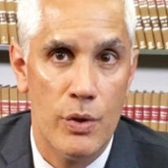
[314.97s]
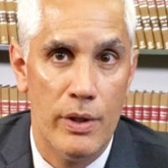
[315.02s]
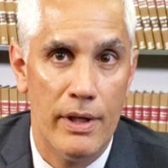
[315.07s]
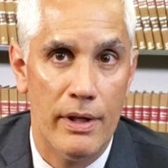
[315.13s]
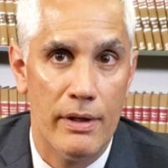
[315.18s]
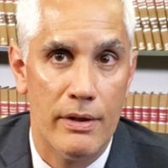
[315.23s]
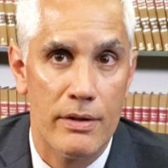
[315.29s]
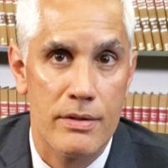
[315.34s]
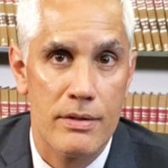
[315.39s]
2
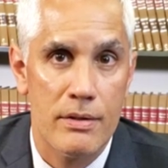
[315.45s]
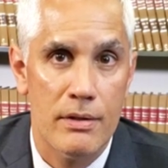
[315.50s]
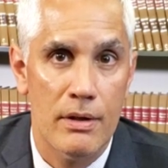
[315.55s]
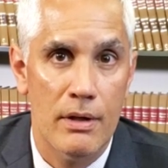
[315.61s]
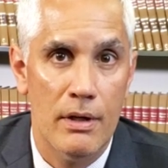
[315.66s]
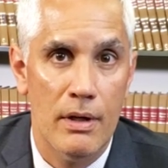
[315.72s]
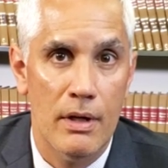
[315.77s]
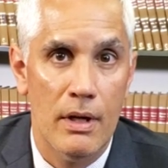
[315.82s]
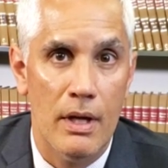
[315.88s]
years.
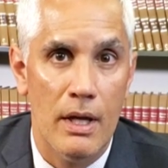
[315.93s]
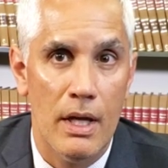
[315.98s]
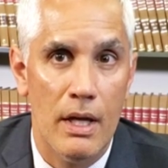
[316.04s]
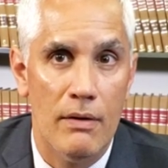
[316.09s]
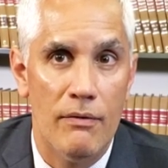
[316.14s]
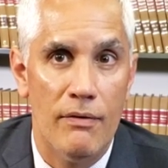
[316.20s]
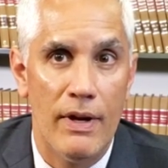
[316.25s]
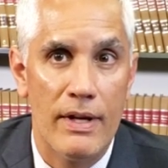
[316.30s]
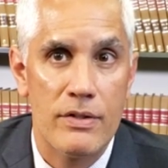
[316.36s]

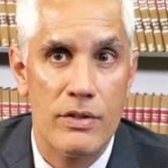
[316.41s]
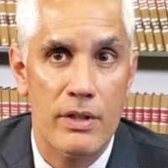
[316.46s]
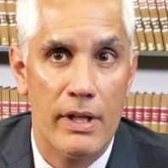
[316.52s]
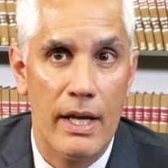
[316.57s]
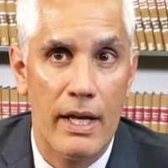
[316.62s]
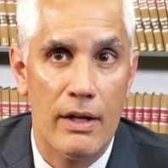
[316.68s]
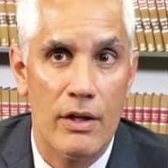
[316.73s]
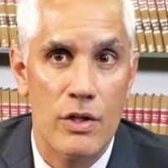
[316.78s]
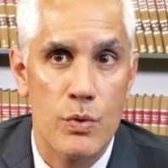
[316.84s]

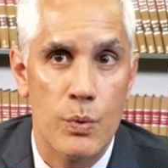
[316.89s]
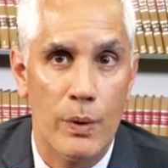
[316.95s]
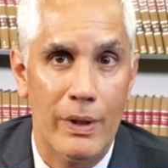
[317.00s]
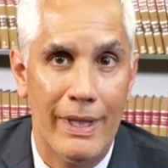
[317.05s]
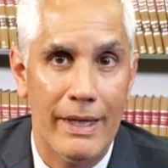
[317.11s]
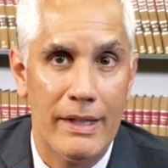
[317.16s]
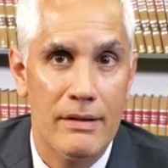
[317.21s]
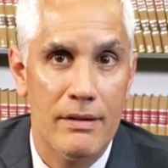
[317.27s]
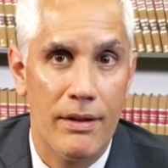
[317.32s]
Investigators would
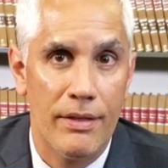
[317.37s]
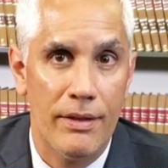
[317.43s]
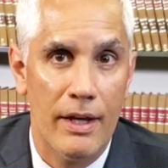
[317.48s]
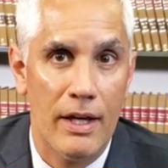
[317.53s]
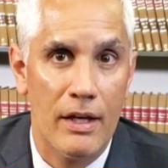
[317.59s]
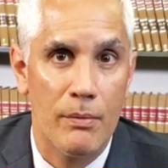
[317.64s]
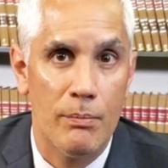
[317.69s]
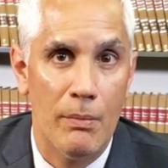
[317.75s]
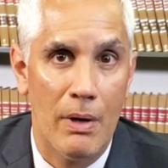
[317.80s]
like to
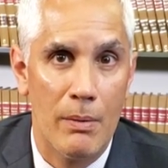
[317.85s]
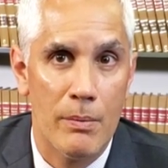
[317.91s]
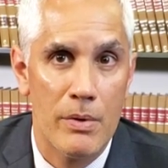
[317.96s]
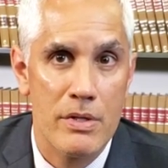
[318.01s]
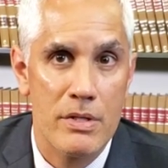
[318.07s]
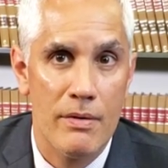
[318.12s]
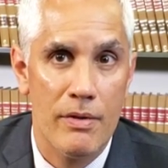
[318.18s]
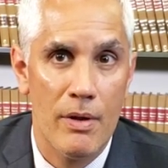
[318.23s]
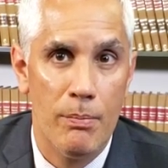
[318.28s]
thank
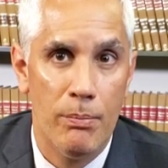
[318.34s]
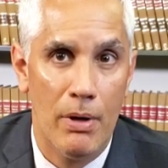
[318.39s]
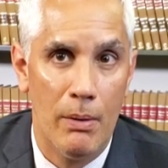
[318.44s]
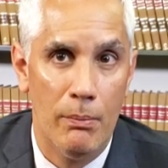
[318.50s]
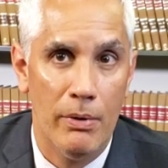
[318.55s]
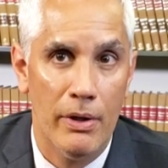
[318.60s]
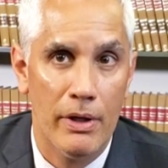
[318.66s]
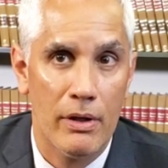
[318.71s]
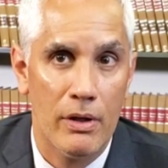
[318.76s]
members of the
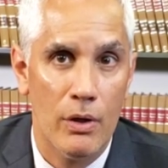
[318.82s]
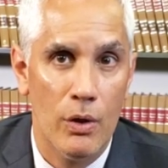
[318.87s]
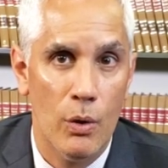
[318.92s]
public